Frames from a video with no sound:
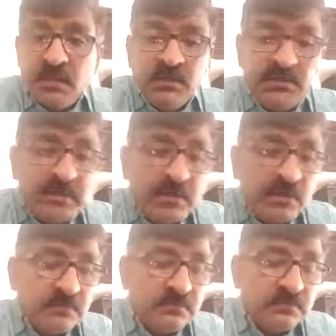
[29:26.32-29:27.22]

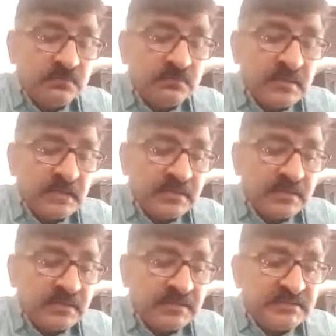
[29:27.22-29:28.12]
Now, the
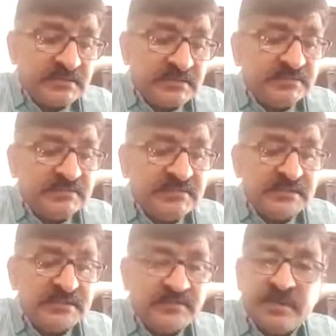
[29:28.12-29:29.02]
another lesion which I
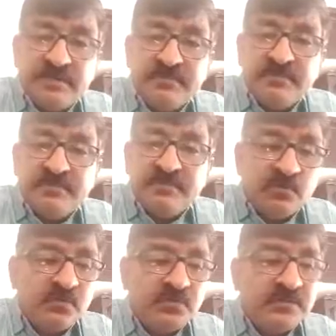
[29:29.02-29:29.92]
explained
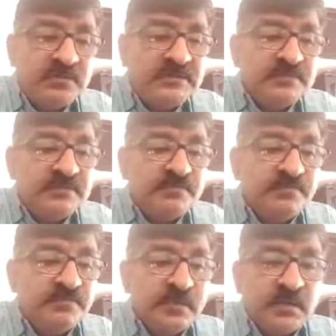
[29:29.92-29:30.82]
before is,
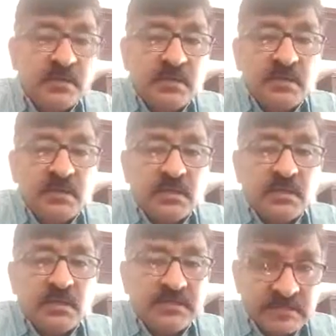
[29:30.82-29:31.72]

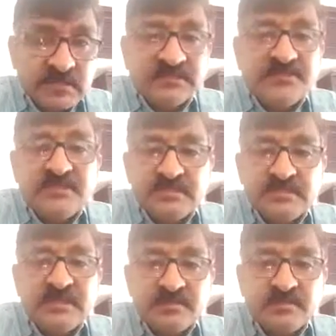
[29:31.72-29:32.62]
in the
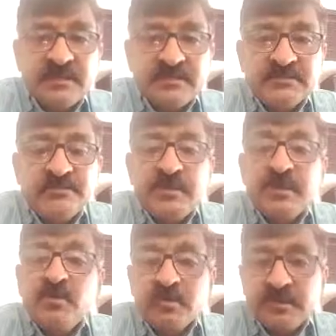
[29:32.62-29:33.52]
classification I explained, is
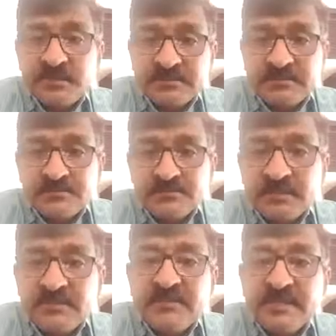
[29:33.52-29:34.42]
pericornitis.
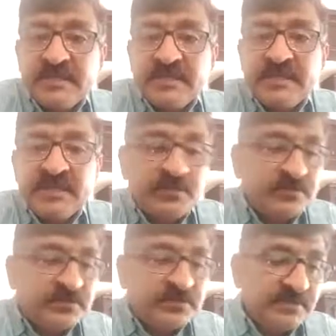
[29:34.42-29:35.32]
It's again an
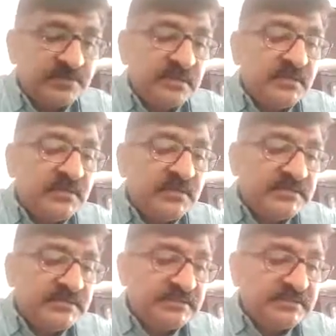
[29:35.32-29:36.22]
acute stage of the
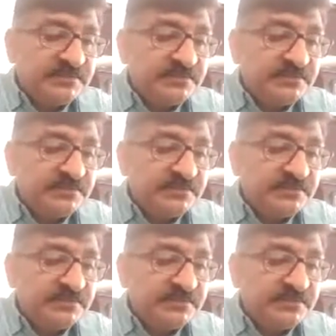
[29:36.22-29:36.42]
disease.